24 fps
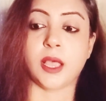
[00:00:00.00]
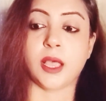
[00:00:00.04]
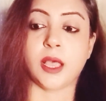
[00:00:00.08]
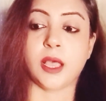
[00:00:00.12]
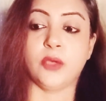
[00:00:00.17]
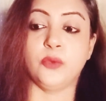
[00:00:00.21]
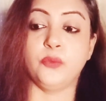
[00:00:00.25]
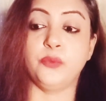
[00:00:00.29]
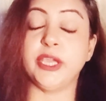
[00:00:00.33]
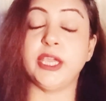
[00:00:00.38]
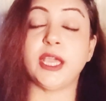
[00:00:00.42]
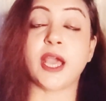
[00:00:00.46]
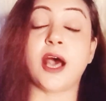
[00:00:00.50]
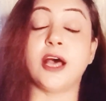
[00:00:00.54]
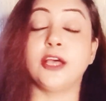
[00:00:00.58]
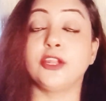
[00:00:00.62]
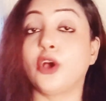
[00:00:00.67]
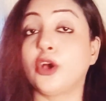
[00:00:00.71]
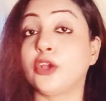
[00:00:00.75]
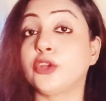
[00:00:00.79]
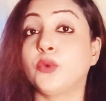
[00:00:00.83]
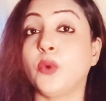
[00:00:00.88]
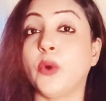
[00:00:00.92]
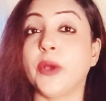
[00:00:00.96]
we are
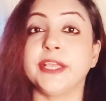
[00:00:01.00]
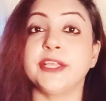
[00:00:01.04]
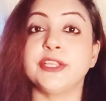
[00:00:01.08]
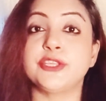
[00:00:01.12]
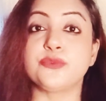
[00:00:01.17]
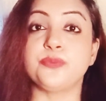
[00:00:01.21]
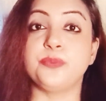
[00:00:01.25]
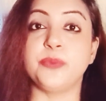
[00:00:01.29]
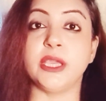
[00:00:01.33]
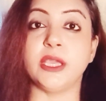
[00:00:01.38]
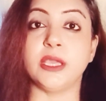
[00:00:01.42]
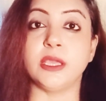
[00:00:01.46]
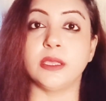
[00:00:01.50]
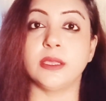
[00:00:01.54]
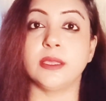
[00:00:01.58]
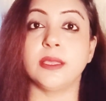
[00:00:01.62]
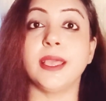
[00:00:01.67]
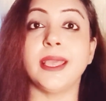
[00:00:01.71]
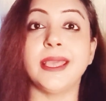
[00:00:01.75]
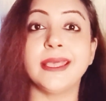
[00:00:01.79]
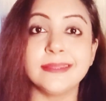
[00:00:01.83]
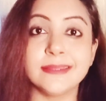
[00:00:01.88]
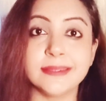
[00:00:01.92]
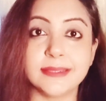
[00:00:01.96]
not going to be
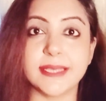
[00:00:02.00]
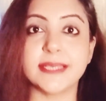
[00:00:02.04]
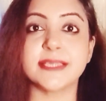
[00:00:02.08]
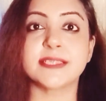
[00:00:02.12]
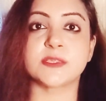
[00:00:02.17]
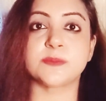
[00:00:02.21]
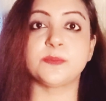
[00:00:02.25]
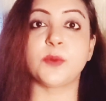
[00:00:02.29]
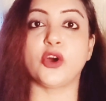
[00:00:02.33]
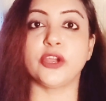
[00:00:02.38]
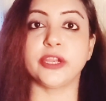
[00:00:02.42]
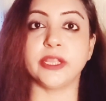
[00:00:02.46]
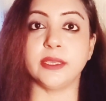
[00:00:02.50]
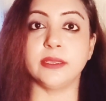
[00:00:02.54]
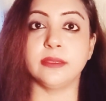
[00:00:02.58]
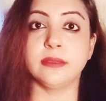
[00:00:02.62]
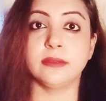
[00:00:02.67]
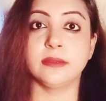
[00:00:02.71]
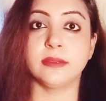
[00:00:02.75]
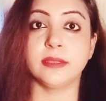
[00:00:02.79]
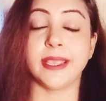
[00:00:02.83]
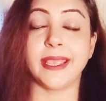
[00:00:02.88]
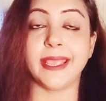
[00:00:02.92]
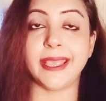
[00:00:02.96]
in this body,
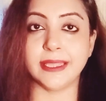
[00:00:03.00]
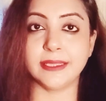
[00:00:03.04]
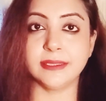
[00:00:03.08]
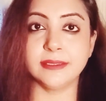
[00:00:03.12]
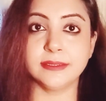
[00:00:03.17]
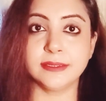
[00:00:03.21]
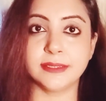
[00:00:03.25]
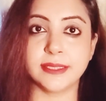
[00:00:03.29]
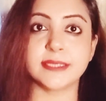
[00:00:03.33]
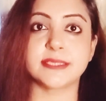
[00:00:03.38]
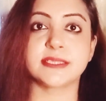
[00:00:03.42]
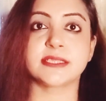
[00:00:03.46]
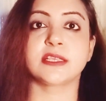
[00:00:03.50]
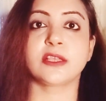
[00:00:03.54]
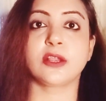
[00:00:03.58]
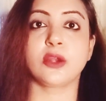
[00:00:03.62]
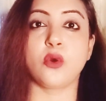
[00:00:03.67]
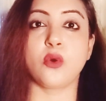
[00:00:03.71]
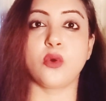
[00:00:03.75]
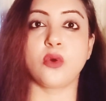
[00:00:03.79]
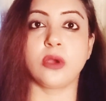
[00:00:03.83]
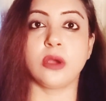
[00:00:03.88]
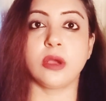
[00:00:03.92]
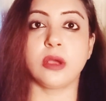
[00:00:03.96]
in this
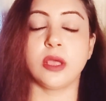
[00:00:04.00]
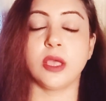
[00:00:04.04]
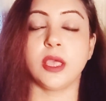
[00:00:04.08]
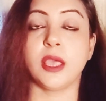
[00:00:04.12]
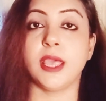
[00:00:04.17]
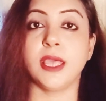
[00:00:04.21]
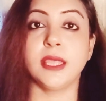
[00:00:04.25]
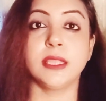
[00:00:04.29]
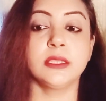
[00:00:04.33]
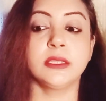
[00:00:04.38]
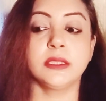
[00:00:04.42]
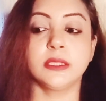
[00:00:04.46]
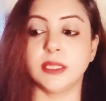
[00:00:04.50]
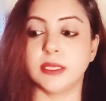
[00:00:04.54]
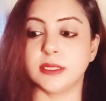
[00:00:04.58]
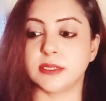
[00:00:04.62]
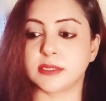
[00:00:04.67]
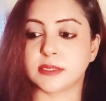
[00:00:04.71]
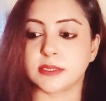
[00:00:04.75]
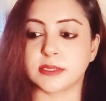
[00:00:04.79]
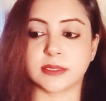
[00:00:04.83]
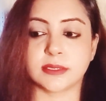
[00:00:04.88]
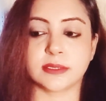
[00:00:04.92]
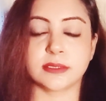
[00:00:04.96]
cloak, in
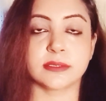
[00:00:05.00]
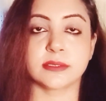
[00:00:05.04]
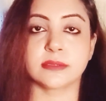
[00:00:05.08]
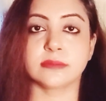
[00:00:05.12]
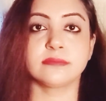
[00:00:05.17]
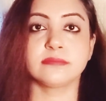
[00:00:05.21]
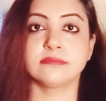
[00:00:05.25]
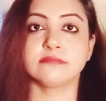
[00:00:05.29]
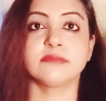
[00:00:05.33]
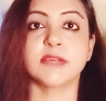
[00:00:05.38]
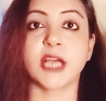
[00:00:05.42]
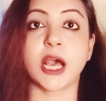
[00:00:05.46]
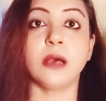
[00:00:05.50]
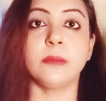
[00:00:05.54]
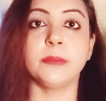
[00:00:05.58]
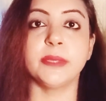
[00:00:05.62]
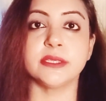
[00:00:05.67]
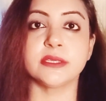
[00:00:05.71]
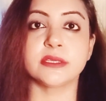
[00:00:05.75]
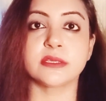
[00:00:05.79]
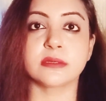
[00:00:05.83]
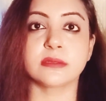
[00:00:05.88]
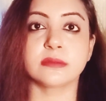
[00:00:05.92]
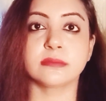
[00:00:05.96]
this
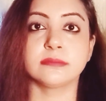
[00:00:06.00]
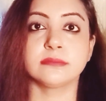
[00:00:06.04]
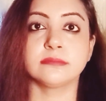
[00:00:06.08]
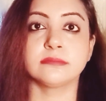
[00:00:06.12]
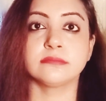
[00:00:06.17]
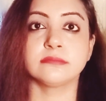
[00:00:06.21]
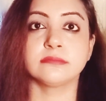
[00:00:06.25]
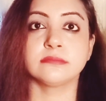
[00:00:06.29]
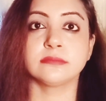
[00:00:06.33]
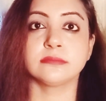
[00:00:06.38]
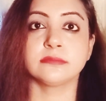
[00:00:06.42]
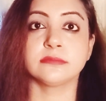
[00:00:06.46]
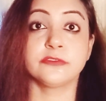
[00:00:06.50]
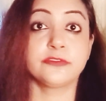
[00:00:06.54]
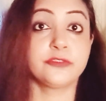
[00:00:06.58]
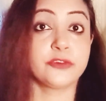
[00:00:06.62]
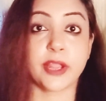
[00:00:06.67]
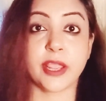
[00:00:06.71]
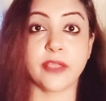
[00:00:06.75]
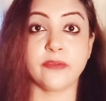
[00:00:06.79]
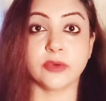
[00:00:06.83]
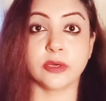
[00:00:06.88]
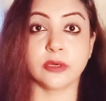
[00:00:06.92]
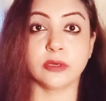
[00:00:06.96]
garment
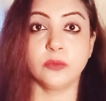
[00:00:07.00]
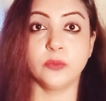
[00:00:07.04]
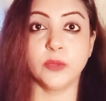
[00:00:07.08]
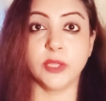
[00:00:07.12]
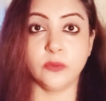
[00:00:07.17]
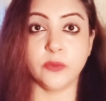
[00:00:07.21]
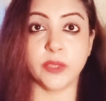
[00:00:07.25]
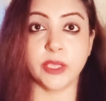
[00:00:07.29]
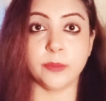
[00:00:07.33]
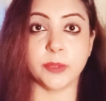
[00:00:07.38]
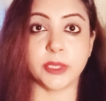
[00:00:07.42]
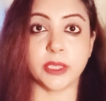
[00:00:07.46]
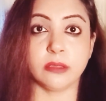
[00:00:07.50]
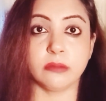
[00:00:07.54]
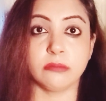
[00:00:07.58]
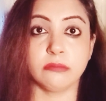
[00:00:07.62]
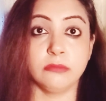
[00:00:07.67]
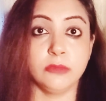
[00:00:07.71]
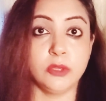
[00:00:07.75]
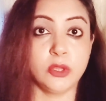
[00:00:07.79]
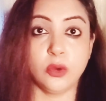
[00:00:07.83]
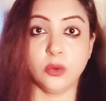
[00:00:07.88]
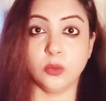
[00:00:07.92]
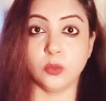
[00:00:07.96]
forever. Will we be?
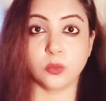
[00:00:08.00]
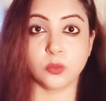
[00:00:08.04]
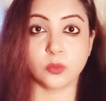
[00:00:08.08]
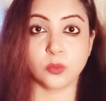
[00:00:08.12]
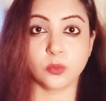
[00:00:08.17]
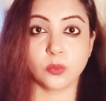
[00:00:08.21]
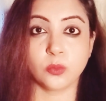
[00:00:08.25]
No.